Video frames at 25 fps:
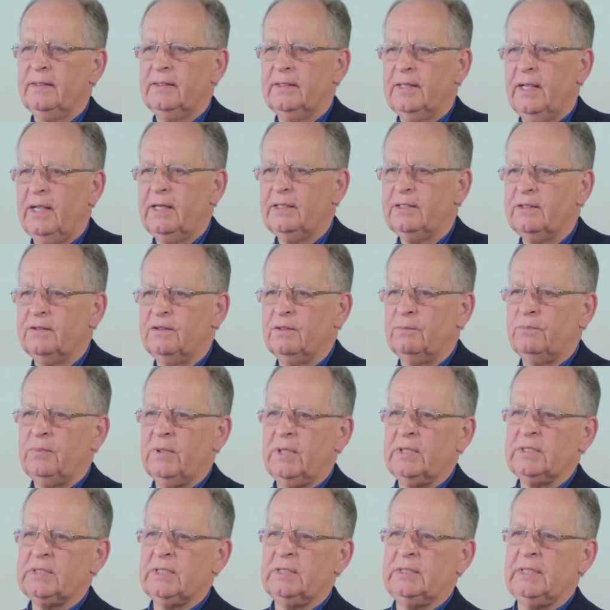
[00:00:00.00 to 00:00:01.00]
Turn to the
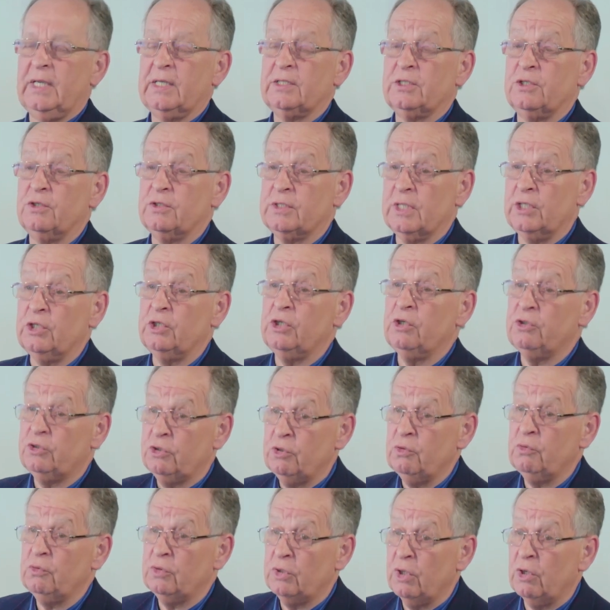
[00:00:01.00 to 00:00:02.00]
person next to you and say, You
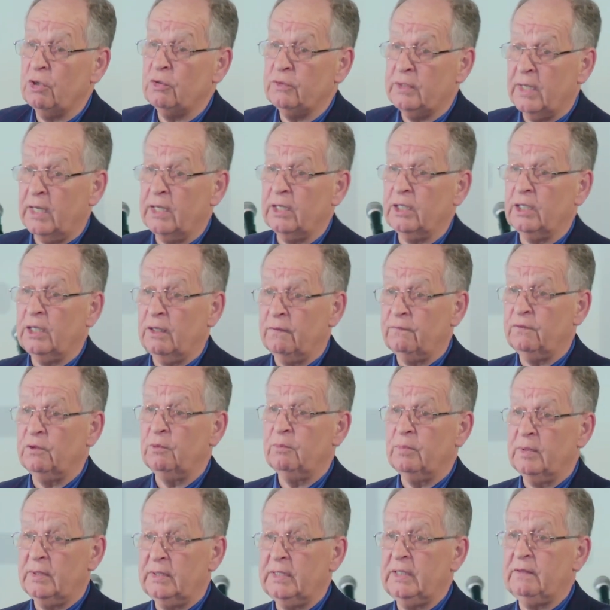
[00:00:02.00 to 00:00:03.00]
do know that if you
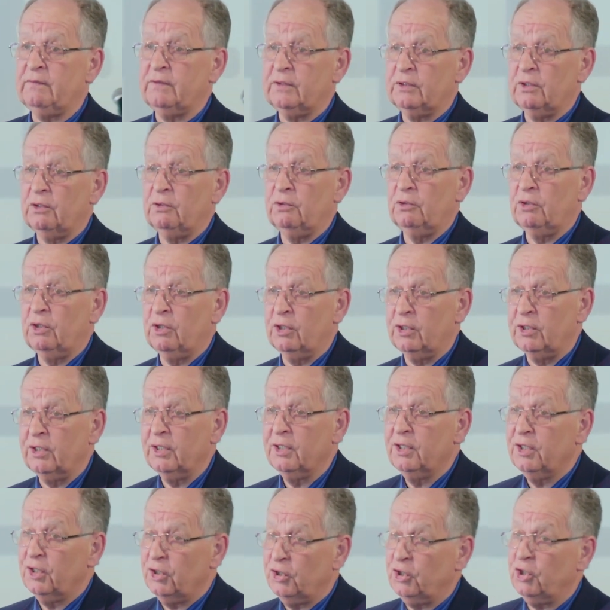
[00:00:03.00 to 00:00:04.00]
believe in the Lord,
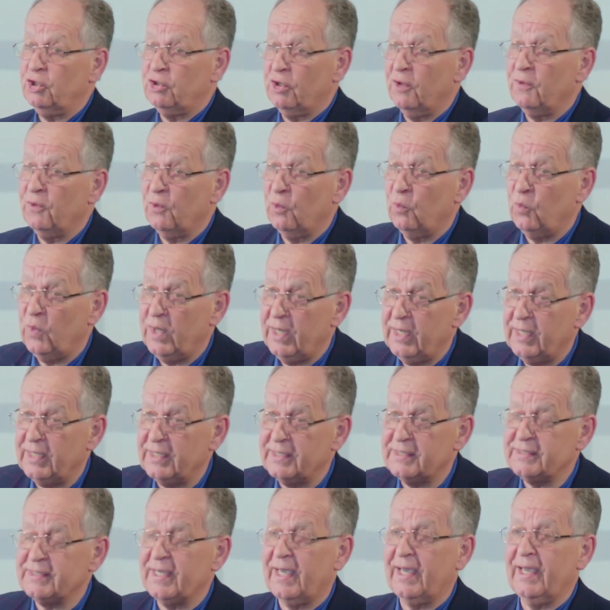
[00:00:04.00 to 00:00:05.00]
you're on the winning
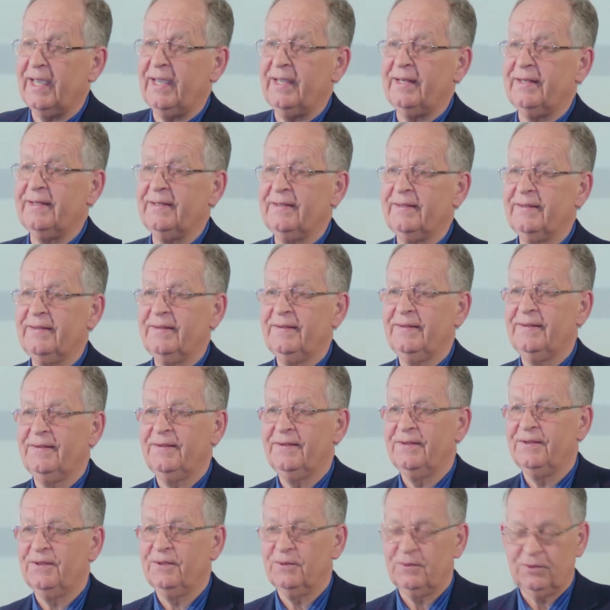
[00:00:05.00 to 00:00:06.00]
side.
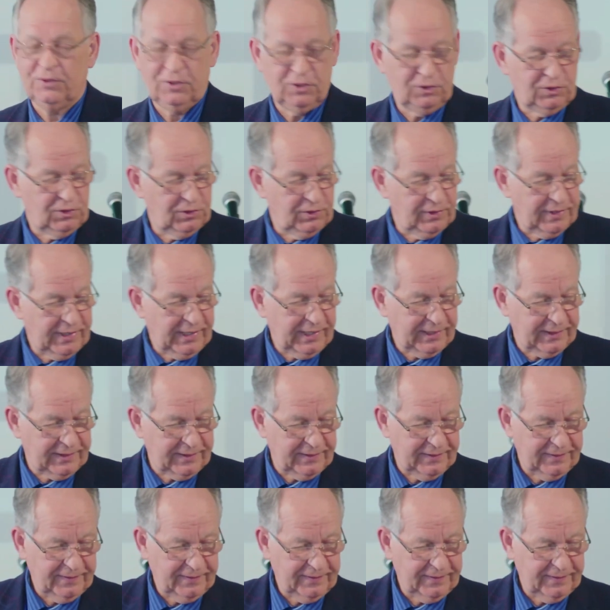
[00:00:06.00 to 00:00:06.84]
Would you do that?